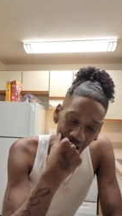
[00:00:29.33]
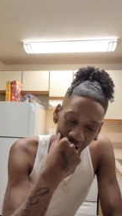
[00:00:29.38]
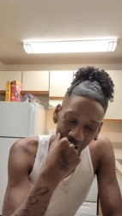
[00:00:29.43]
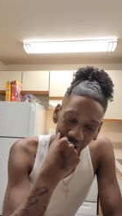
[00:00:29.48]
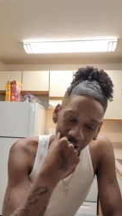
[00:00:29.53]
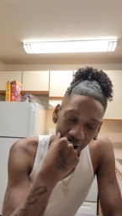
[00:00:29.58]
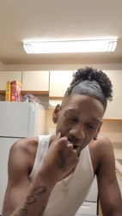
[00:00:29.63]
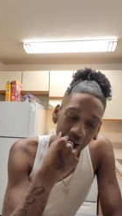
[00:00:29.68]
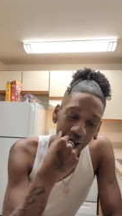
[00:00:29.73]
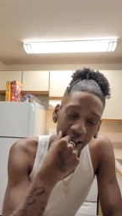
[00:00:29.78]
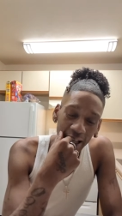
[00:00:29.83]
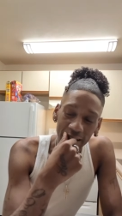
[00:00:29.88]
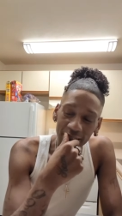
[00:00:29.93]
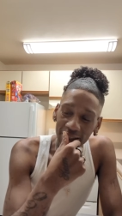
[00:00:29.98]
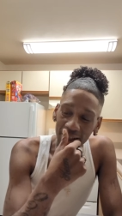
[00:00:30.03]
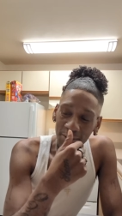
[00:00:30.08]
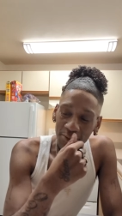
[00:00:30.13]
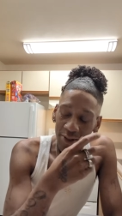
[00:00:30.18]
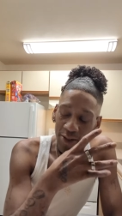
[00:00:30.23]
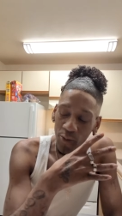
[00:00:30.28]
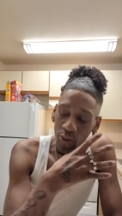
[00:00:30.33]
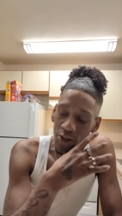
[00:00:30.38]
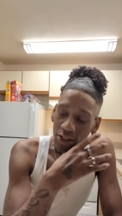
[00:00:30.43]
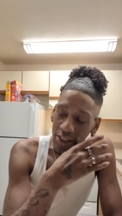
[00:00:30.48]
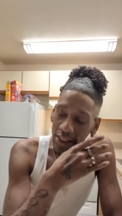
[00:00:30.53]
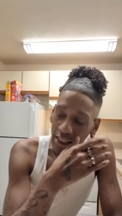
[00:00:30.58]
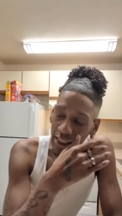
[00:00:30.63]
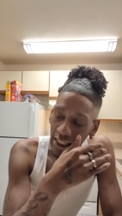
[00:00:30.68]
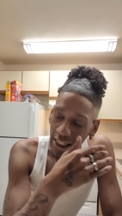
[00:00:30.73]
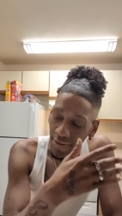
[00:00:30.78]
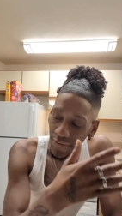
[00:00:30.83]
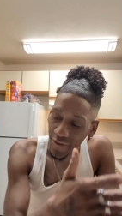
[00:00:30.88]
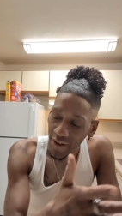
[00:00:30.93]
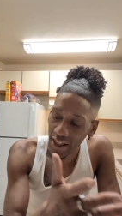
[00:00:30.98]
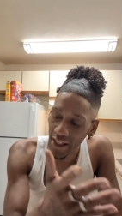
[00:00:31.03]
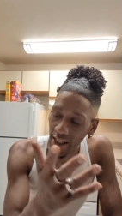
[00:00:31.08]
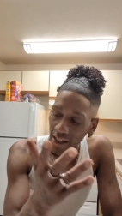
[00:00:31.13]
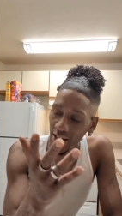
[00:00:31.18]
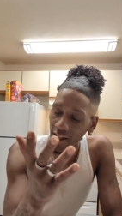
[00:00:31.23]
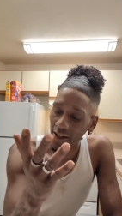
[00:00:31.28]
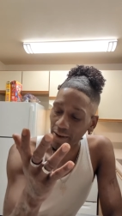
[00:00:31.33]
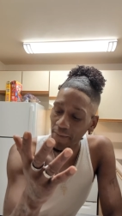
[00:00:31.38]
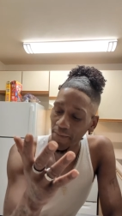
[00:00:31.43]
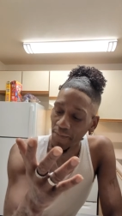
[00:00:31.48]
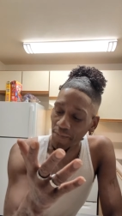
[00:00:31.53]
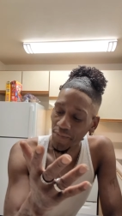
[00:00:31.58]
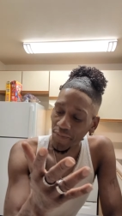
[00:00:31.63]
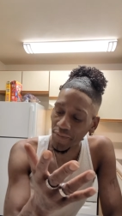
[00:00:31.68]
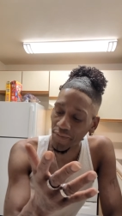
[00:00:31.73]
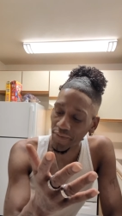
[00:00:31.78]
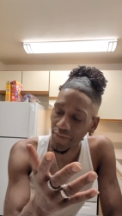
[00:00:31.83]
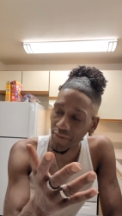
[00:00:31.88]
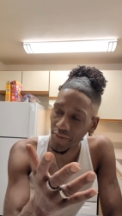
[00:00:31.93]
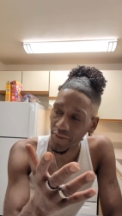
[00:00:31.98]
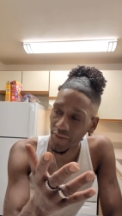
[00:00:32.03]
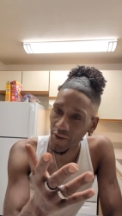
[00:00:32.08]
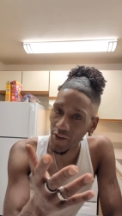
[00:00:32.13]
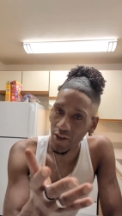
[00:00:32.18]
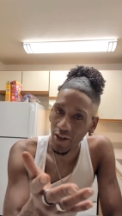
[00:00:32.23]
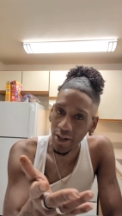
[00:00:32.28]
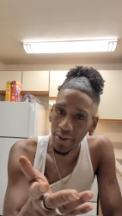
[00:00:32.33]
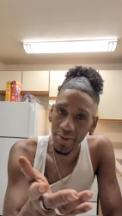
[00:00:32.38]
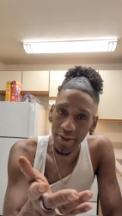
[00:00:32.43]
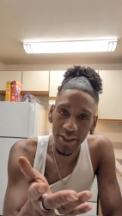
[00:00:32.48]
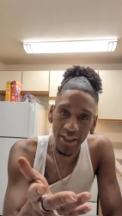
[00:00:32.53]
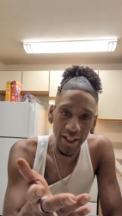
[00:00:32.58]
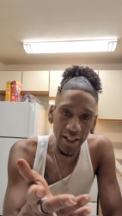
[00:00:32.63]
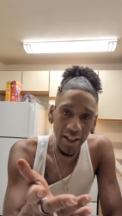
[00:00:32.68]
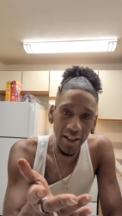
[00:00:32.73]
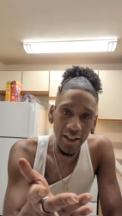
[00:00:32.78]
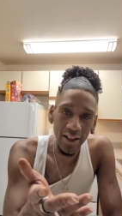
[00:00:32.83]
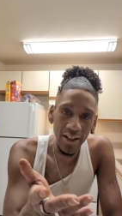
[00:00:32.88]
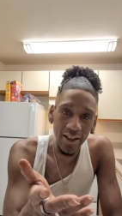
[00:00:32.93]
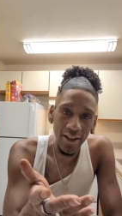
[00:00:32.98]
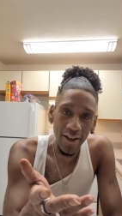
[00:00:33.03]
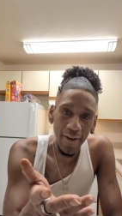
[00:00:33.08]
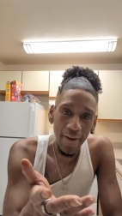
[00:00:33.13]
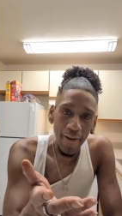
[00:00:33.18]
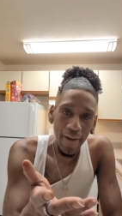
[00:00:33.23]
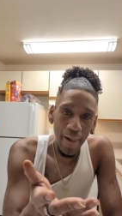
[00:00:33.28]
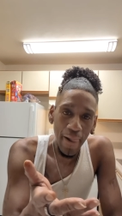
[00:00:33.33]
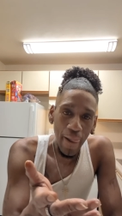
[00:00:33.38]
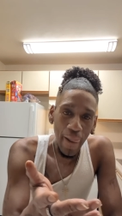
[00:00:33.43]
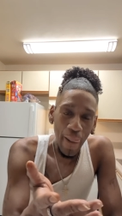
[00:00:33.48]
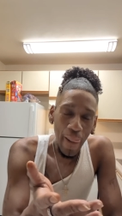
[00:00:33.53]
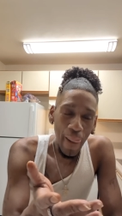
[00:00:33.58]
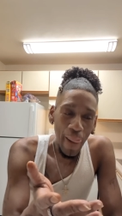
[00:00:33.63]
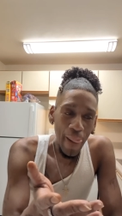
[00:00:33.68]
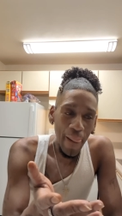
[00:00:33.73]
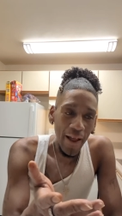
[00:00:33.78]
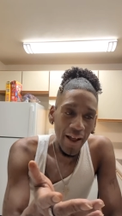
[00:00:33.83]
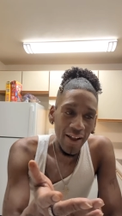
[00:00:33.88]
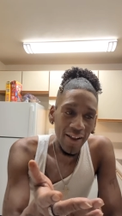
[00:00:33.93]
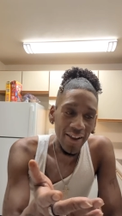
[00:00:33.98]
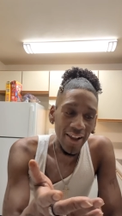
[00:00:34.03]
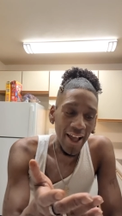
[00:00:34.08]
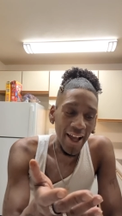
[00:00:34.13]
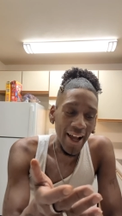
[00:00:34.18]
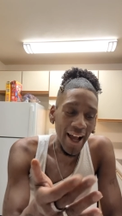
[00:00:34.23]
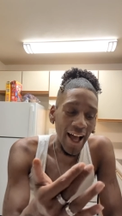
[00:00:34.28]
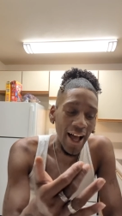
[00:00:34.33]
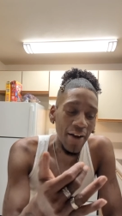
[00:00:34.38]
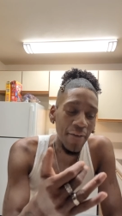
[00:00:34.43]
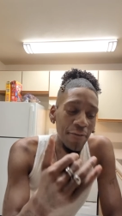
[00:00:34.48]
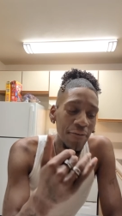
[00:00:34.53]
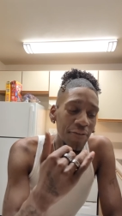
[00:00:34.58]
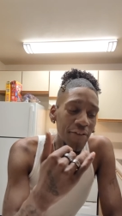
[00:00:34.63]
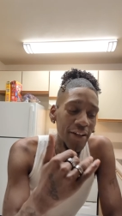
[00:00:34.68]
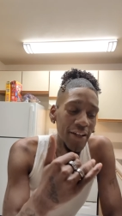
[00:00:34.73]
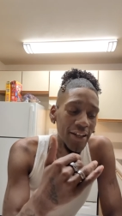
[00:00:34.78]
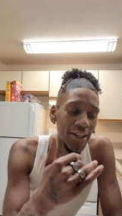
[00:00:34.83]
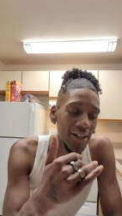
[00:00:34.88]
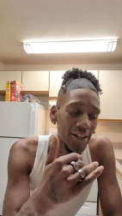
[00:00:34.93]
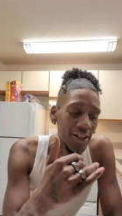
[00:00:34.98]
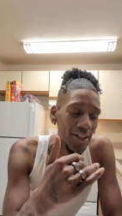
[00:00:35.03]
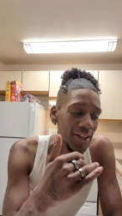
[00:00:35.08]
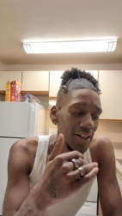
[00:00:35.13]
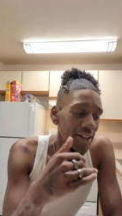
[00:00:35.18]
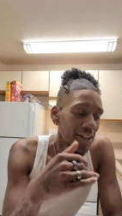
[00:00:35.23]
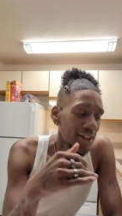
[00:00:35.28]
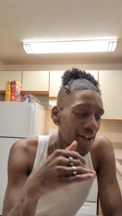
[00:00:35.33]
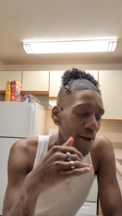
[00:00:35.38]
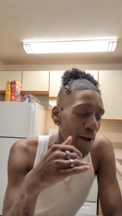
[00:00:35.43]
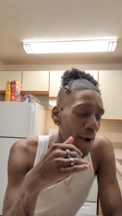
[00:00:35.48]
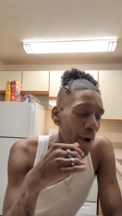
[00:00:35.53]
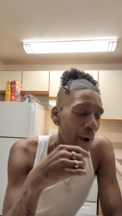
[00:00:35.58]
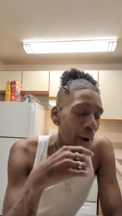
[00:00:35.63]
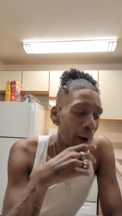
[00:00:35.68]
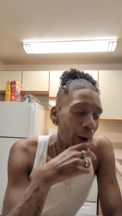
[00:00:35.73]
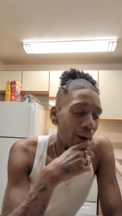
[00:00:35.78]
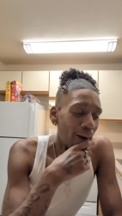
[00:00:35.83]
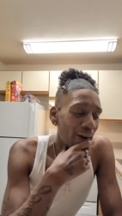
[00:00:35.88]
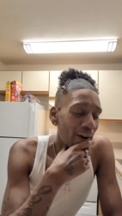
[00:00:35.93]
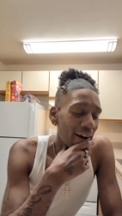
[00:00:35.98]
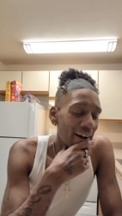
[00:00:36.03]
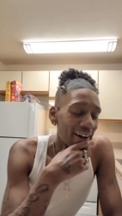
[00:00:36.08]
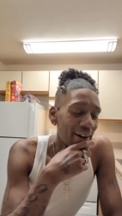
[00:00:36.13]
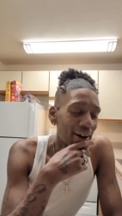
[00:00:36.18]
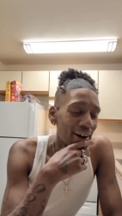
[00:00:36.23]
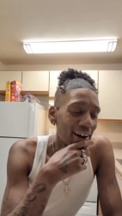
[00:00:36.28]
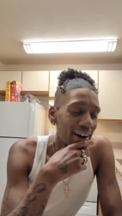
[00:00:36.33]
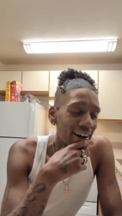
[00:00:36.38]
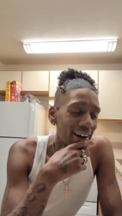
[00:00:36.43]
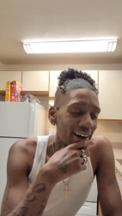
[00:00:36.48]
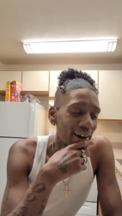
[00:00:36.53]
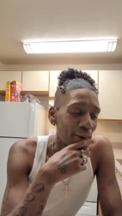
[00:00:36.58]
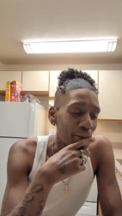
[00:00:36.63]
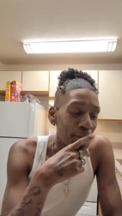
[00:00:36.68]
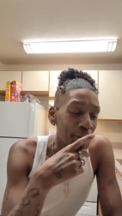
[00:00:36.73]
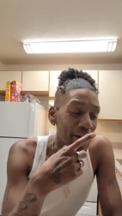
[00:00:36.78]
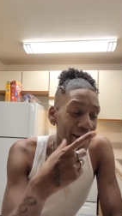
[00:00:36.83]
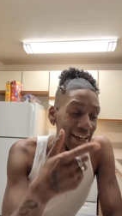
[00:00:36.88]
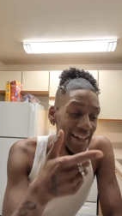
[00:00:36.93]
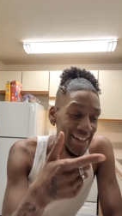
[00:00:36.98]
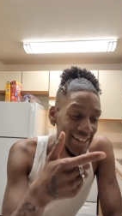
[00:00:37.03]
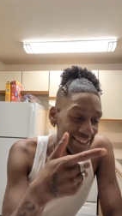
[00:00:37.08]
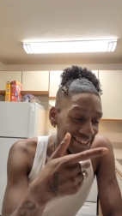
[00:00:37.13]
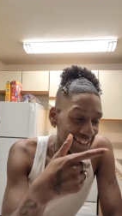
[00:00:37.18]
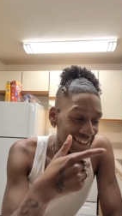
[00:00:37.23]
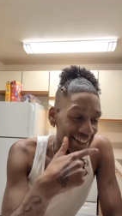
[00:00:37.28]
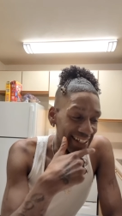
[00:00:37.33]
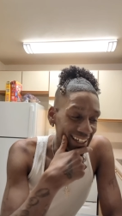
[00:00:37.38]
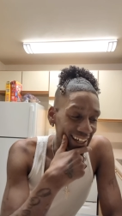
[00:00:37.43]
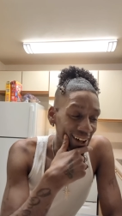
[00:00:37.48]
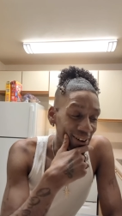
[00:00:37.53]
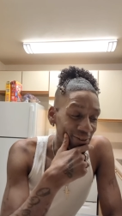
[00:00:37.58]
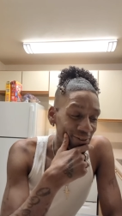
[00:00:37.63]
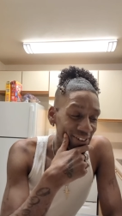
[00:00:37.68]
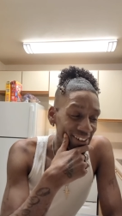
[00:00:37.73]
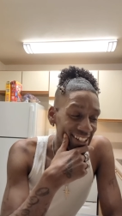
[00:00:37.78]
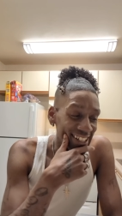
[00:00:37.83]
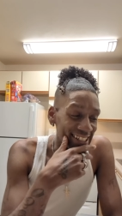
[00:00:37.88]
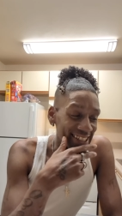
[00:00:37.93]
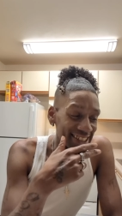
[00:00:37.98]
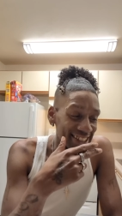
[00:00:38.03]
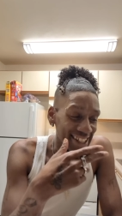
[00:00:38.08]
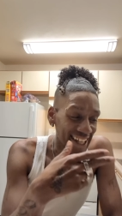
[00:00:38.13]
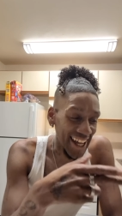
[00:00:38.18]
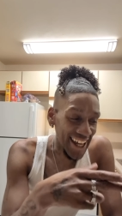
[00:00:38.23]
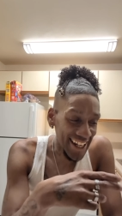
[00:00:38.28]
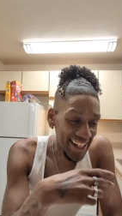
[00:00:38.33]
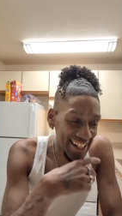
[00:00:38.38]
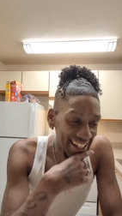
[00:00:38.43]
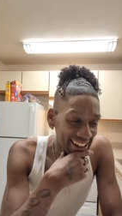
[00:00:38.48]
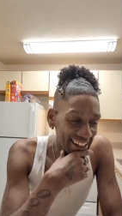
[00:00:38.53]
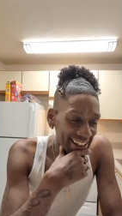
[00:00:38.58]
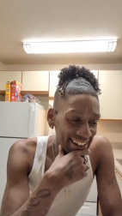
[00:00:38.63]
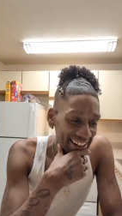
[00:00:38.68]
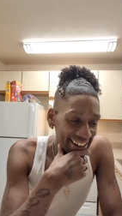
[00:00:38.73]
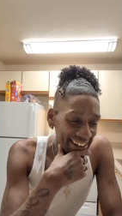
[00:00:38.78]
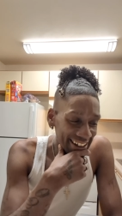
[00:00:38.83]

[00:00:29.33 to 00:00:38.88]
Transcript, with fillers: you know, like something was lifted you know what I'm saying? Like, I feel amazing. I feel excited.